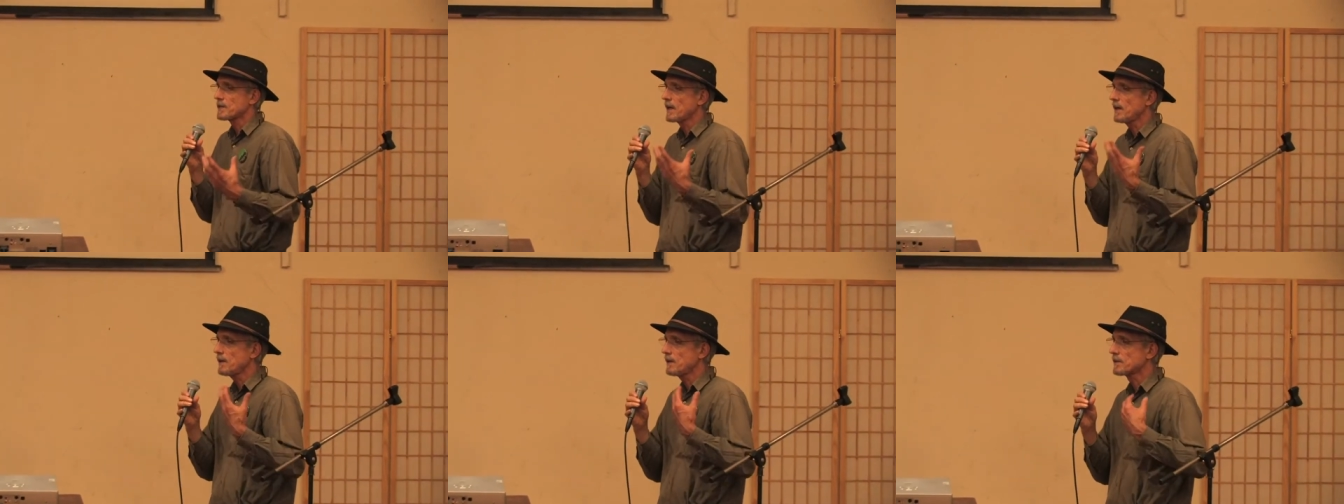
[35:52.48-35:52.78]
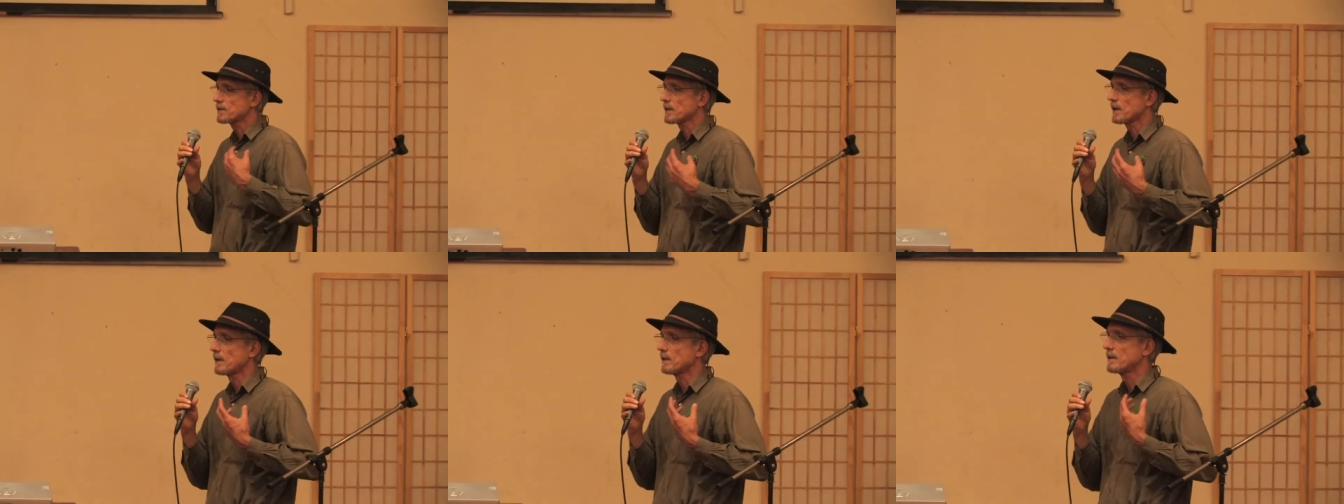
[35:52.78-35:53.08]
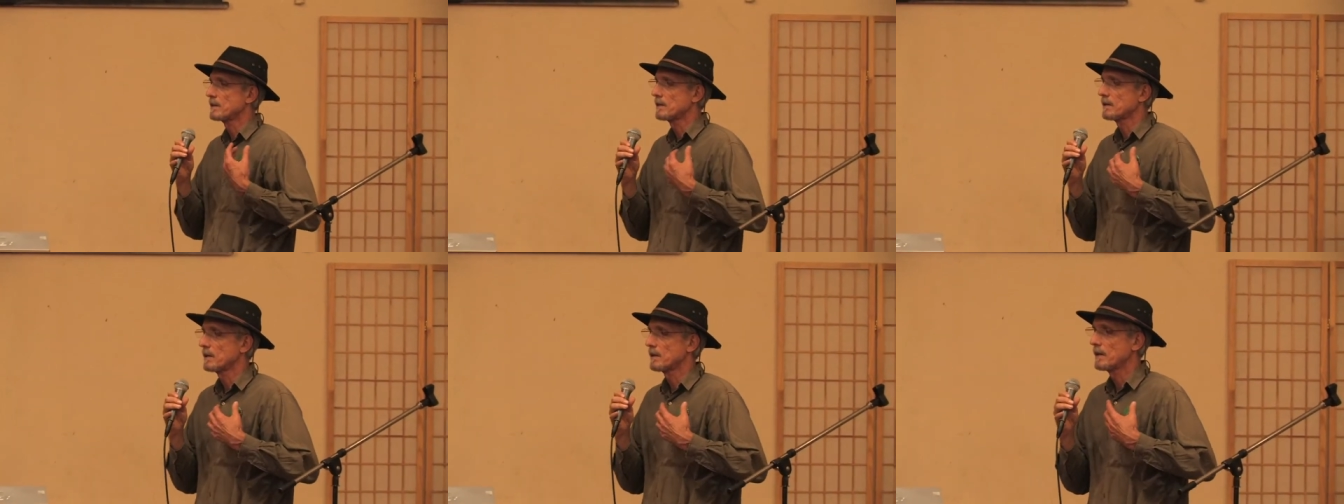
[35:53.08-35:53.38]
take to
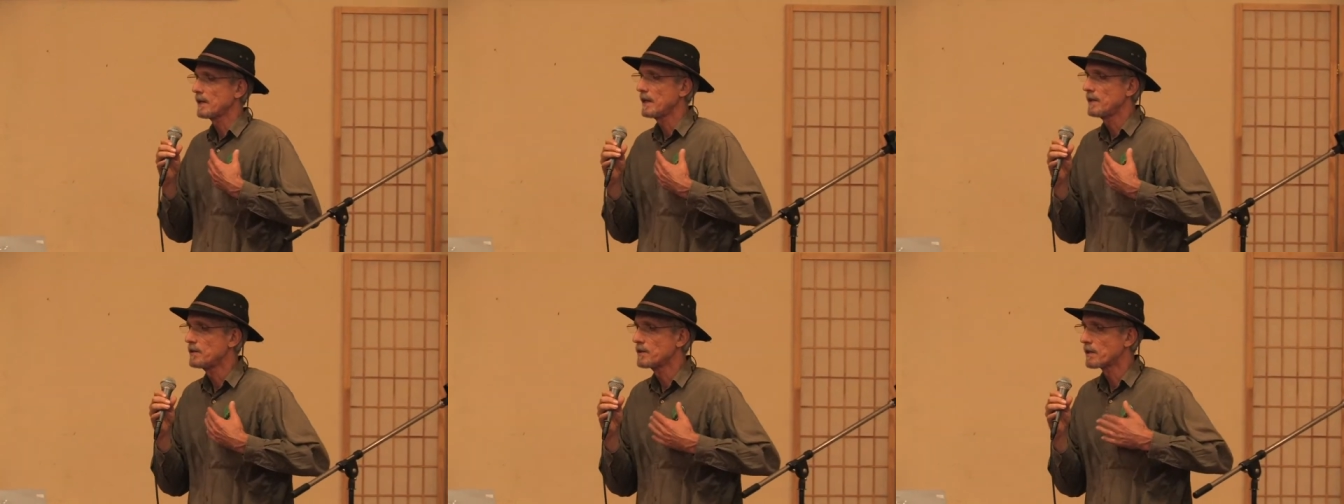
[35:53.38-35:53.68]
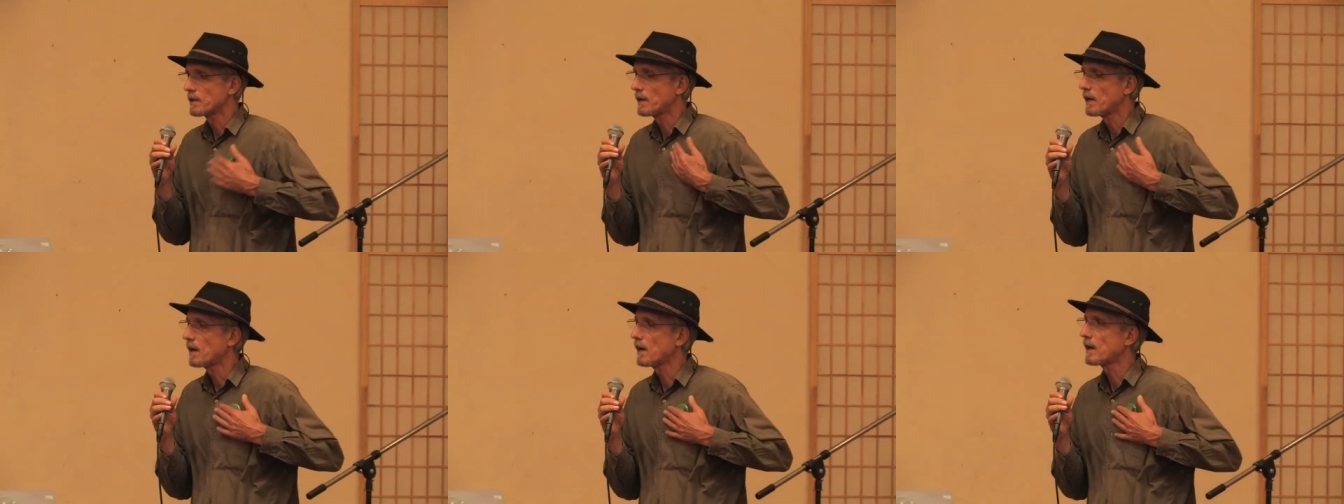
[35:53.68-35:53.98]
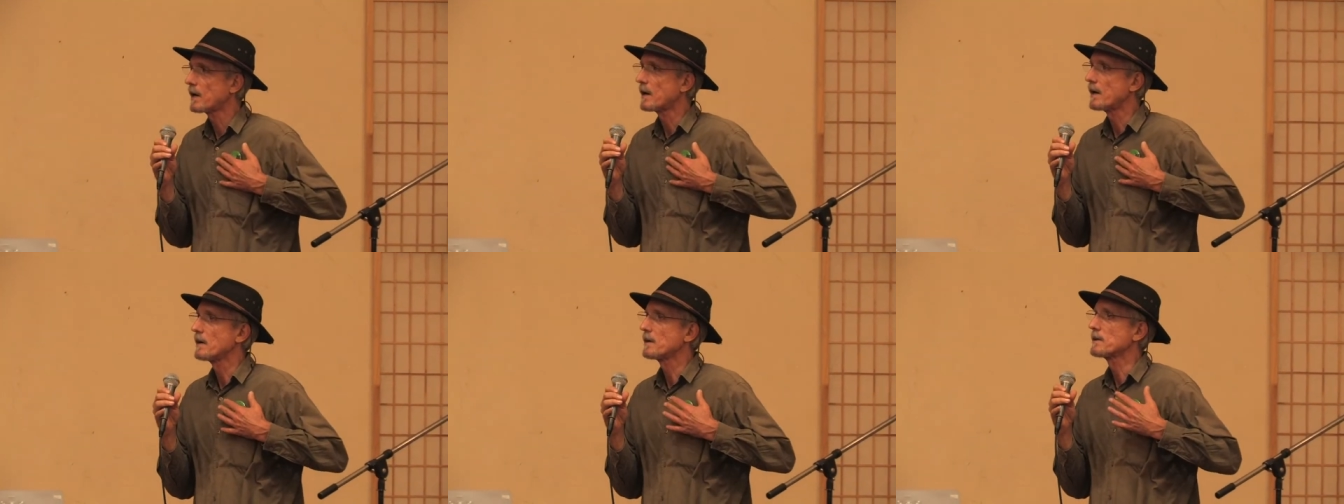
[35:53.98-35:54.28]
in your
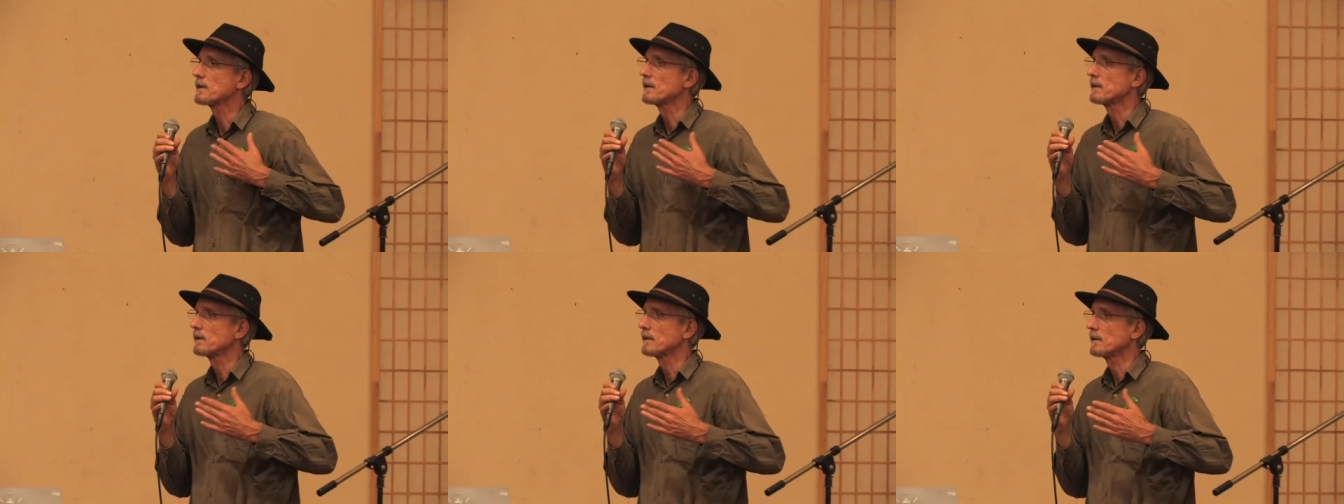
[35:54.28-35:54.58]
heart,